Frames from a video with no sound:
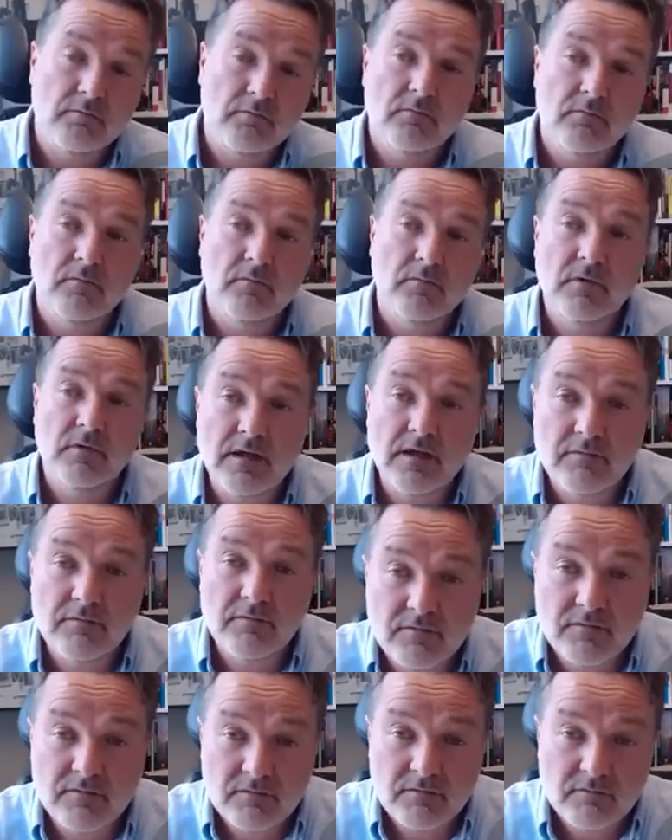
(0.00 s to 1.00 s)

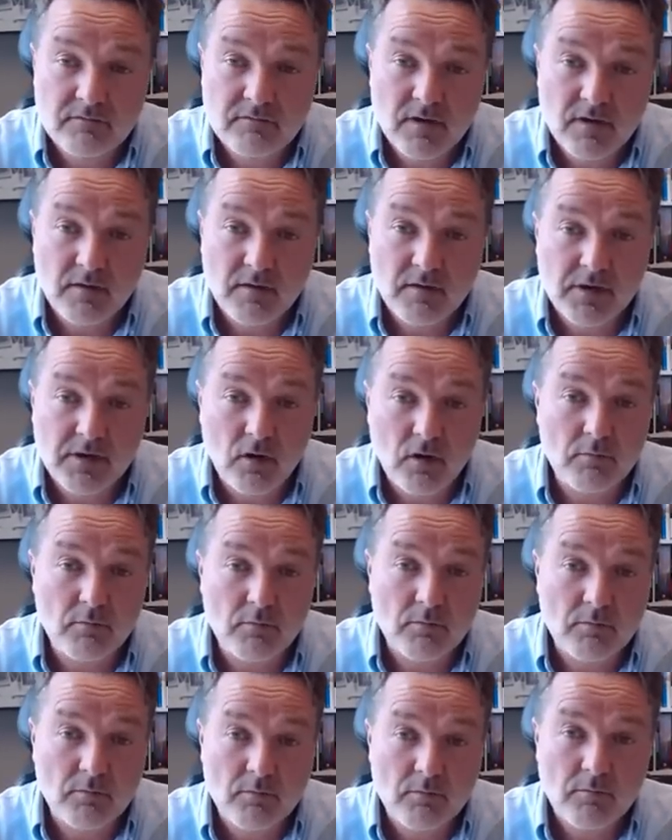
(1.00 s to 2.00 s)
leaves and become
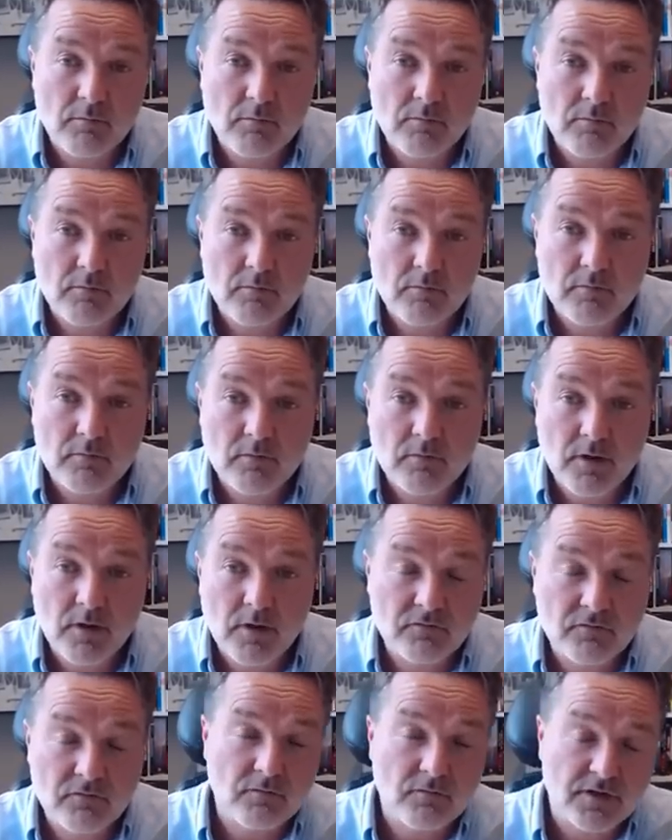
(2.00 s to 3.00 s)
a
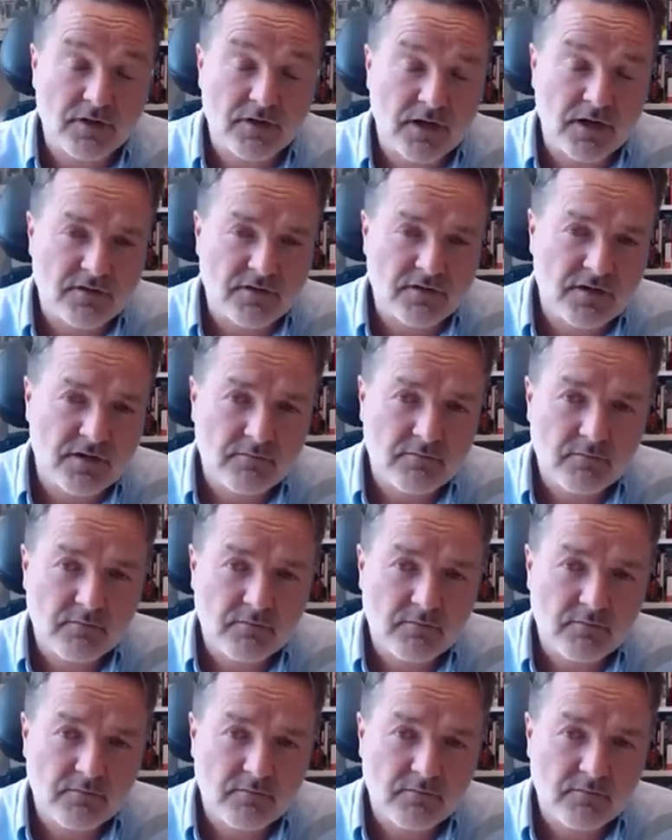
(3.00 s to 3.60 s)
sovereign entity?